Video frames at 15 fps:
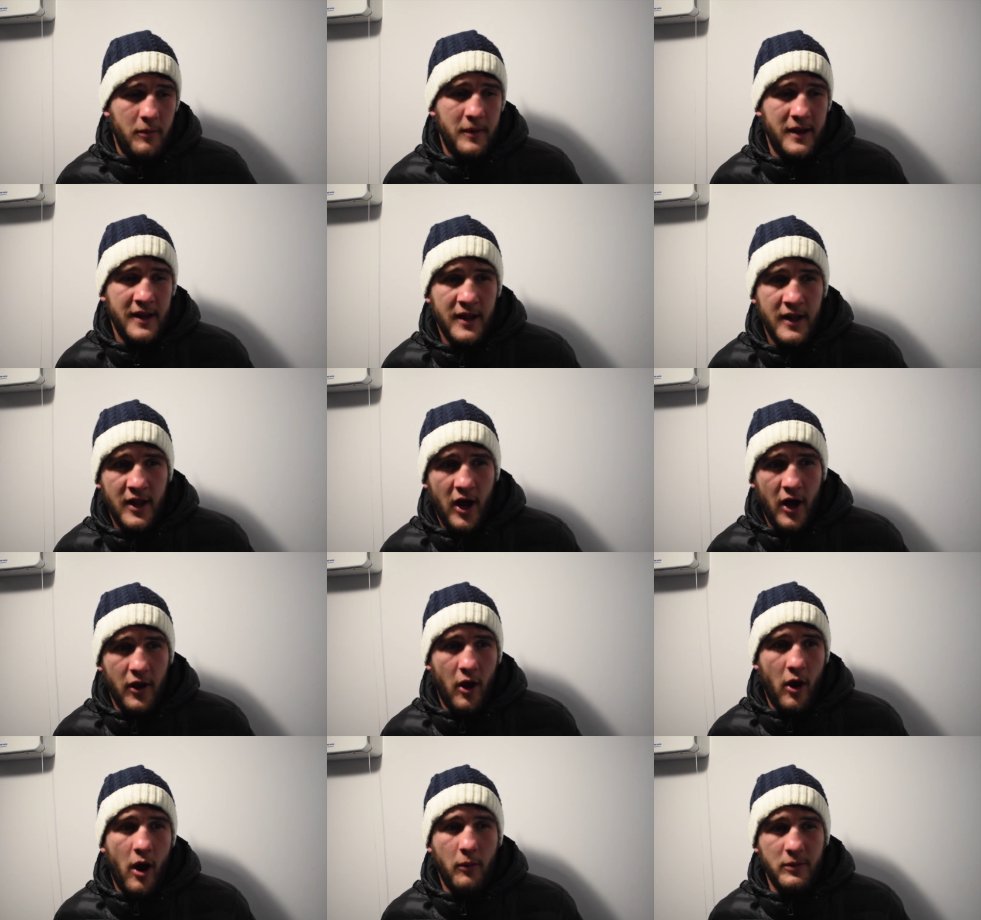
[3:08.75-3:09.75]
I
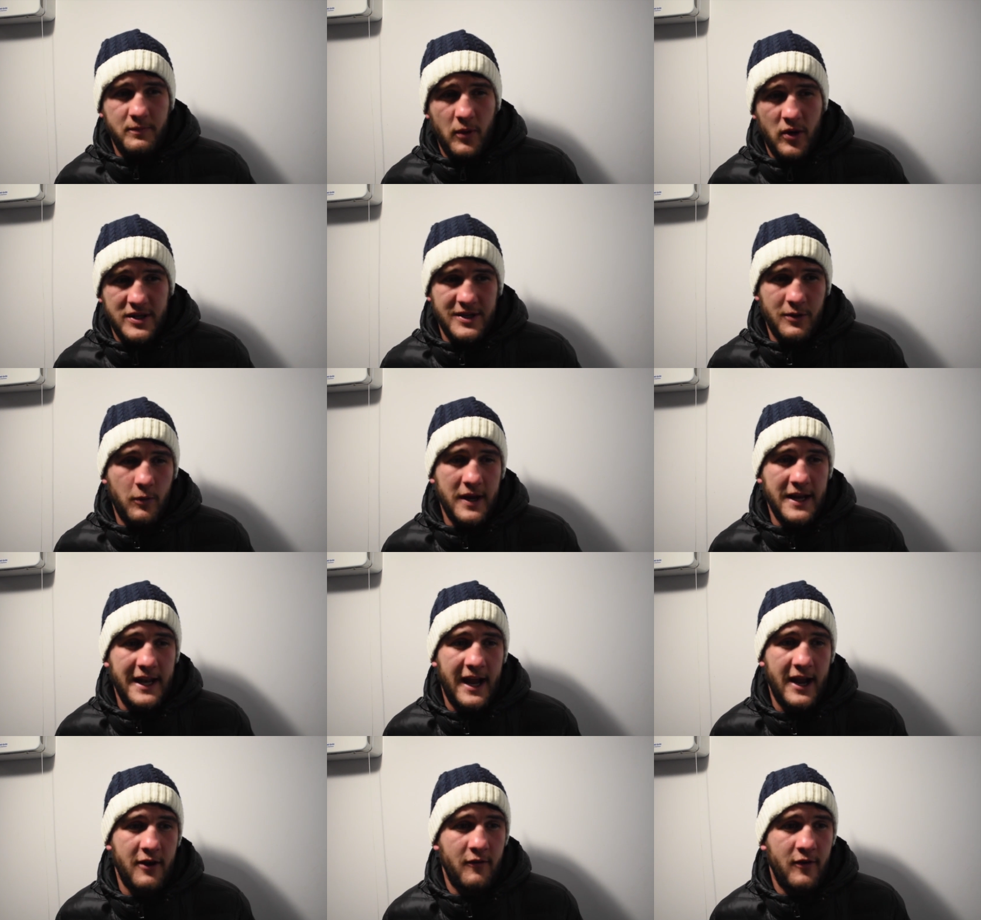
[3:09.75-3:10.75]
know I was boxing a week
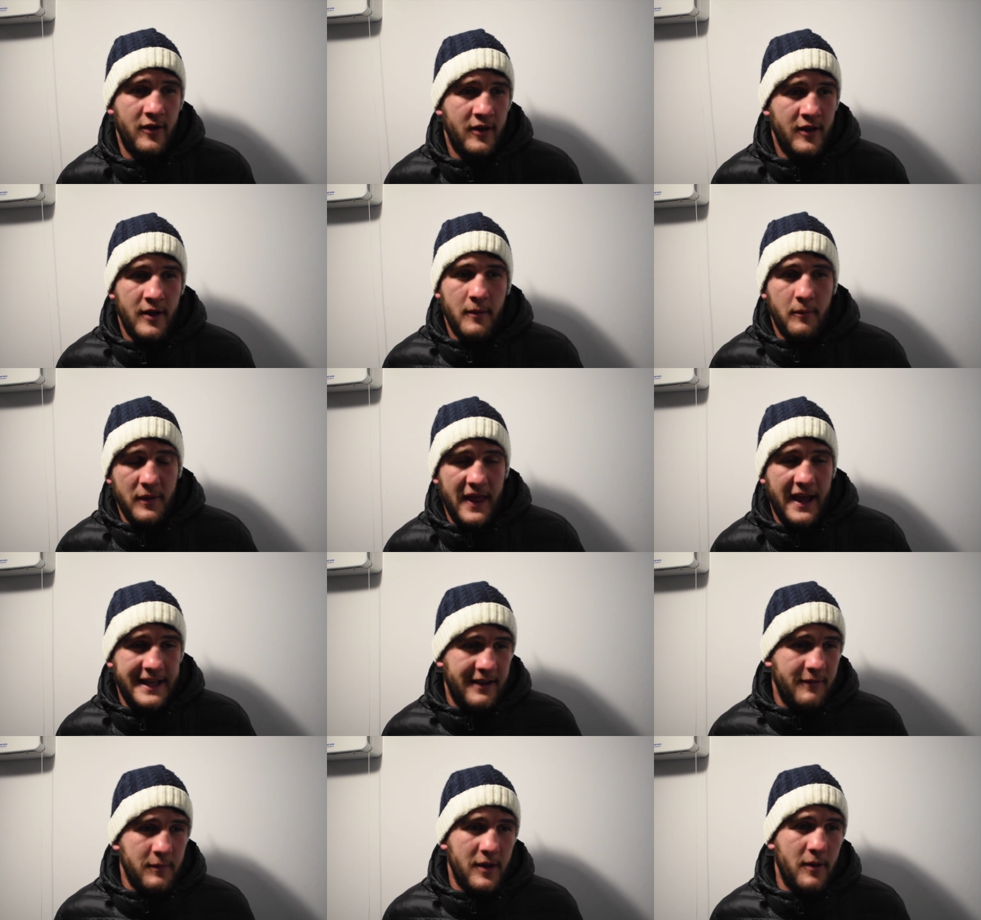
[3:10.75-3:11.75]
later, but
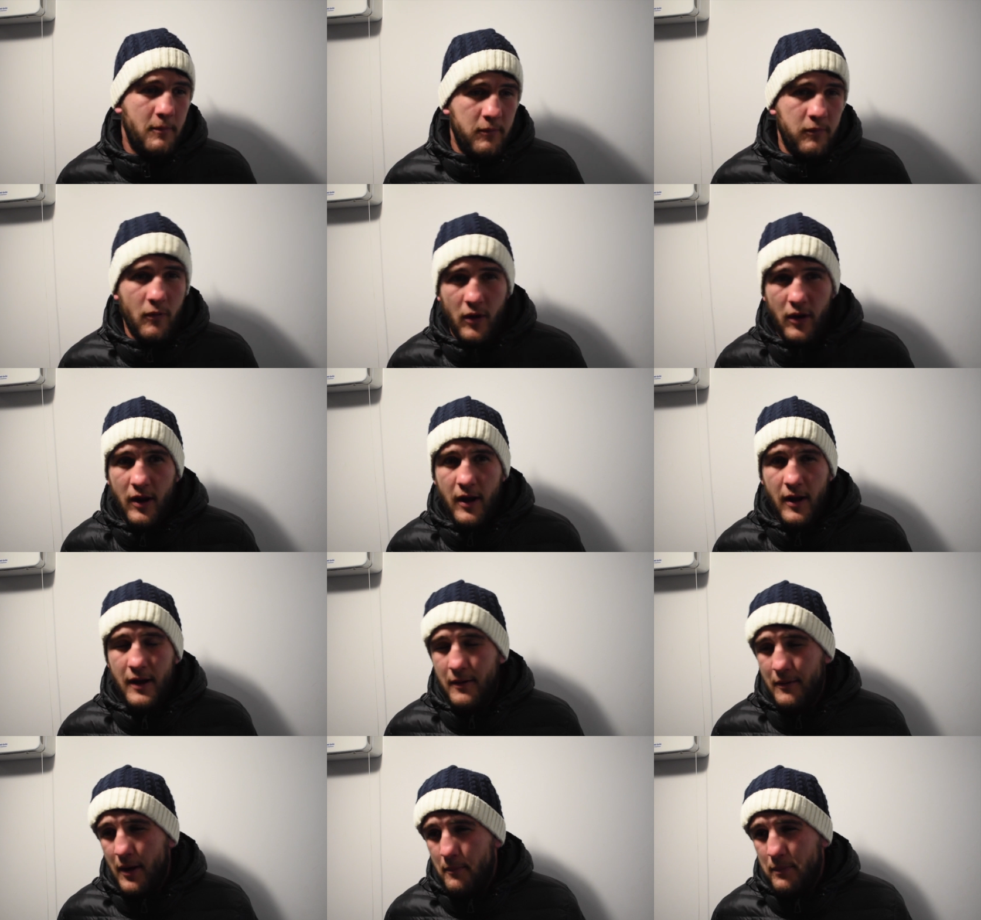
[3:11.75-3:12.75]
that gave me a
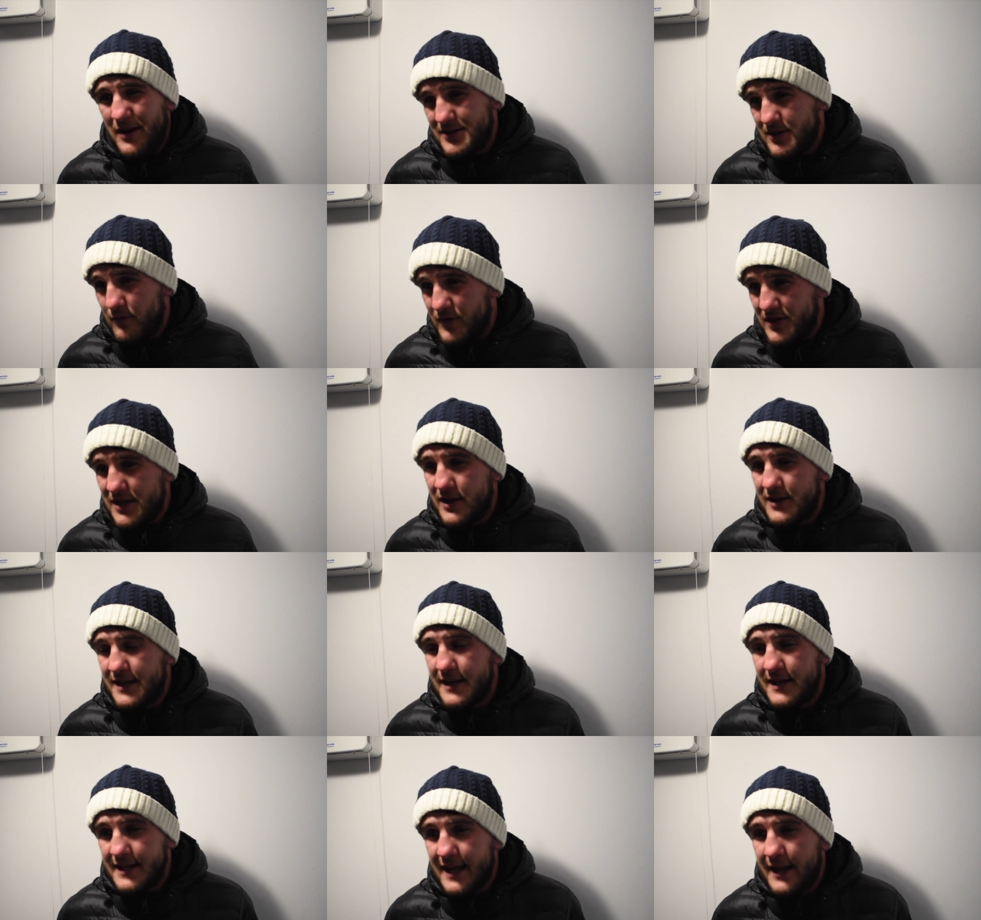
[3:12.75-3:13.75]
buzz. Obviously I
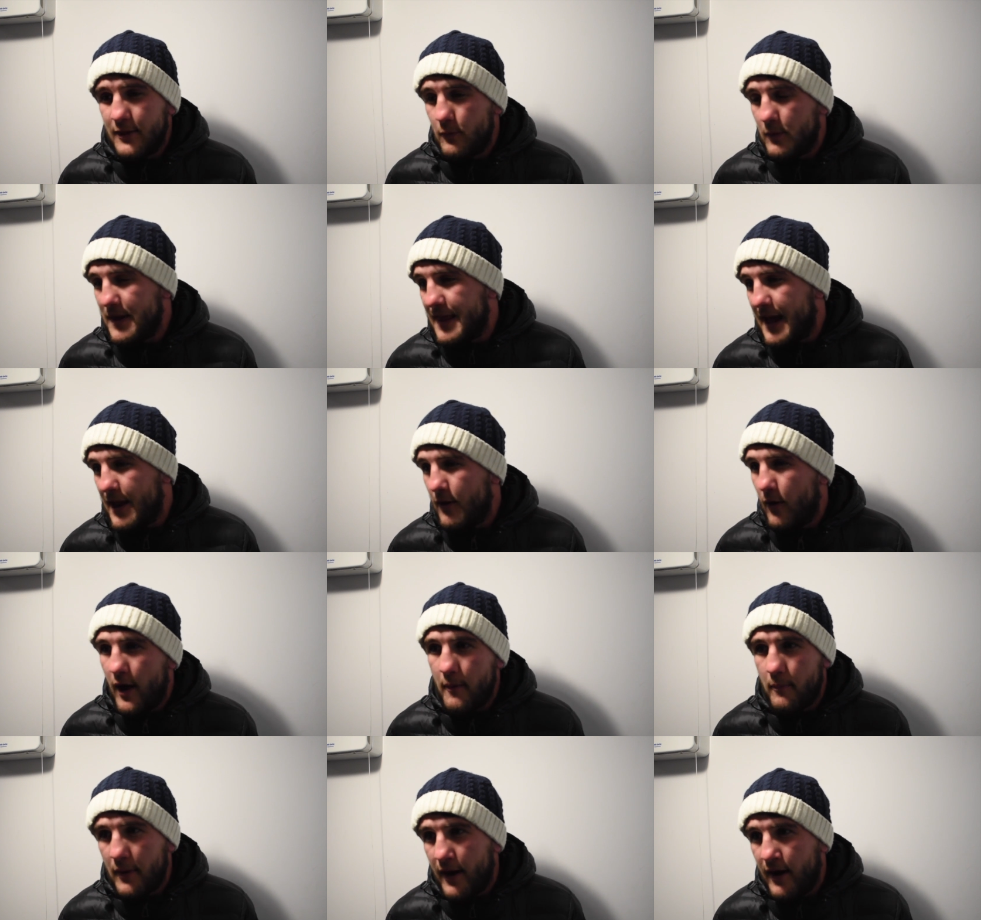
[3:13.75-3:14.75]
didn't get the win that
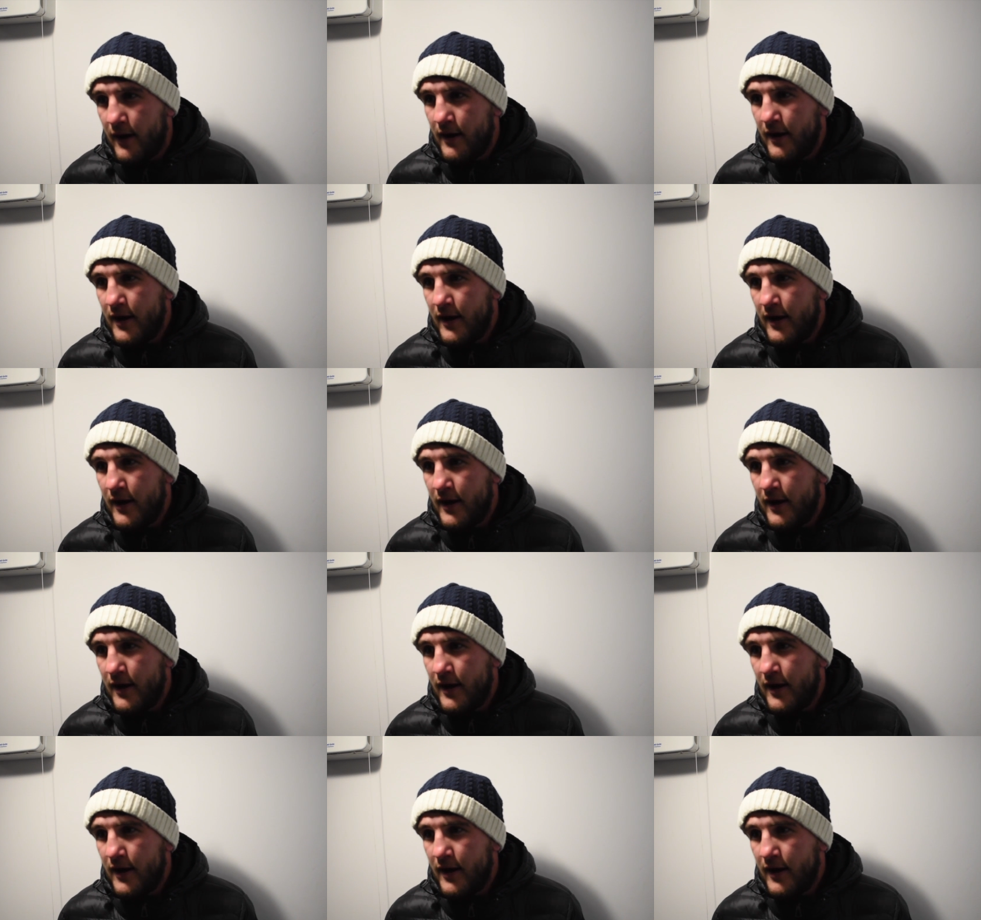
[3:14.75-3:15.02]
night, but